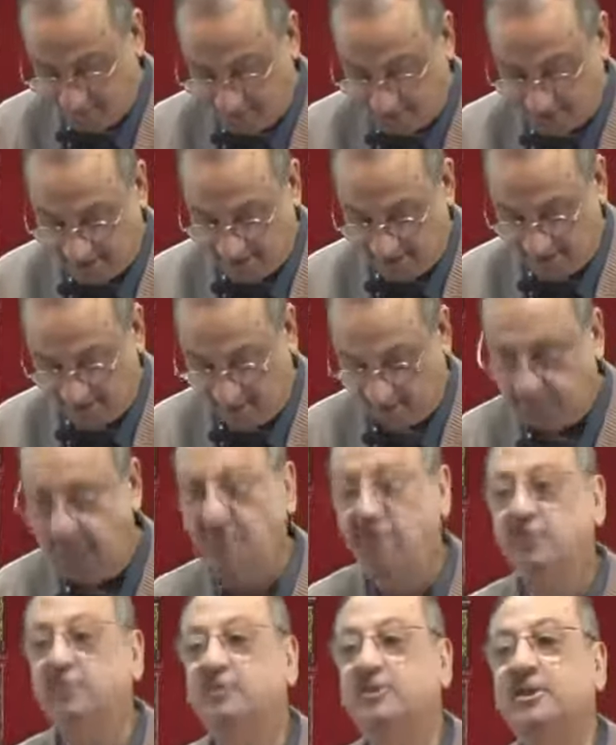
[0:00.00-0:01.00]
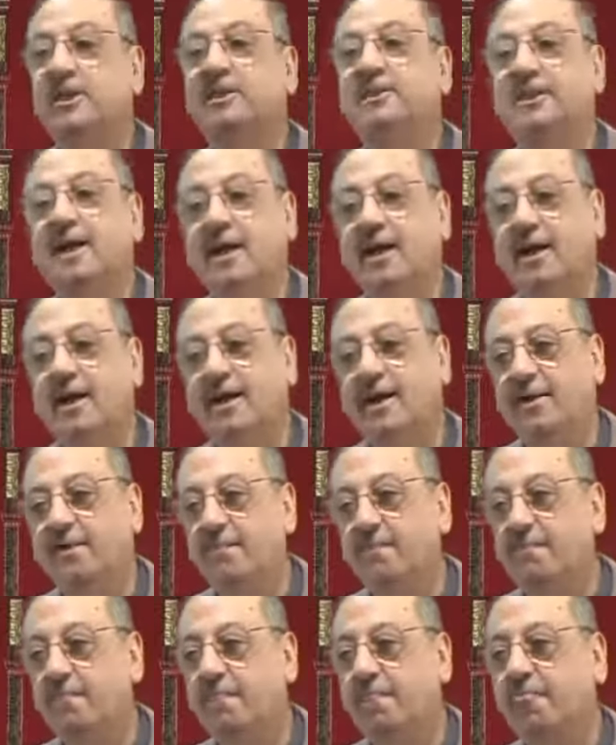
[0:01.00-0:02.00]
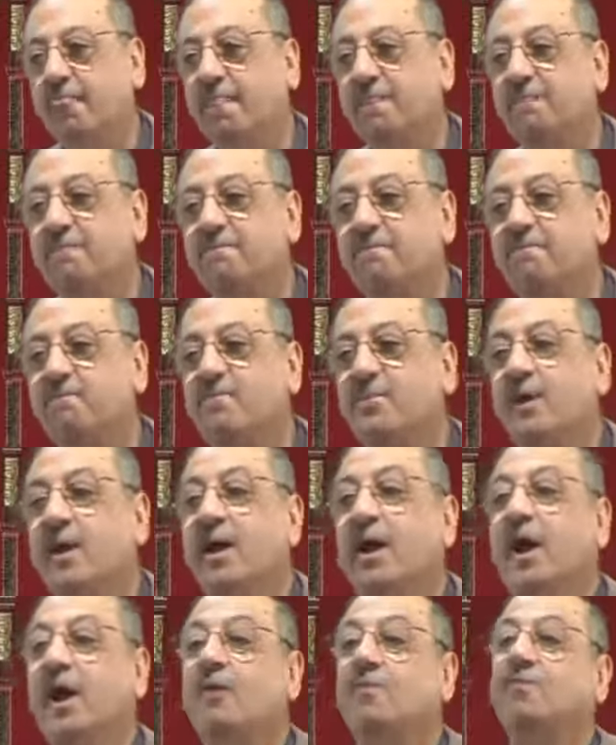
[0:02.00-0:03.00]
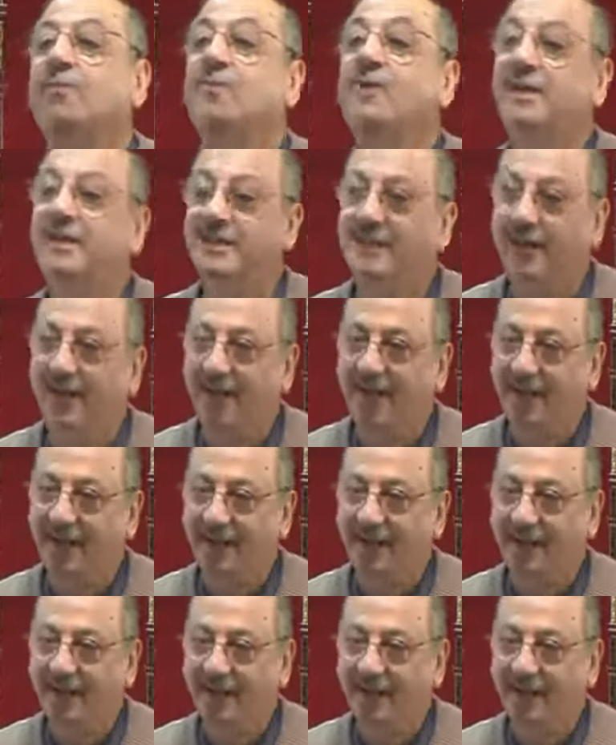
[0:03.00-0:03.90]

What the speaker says: And what will you say? Ya. Harfu nida.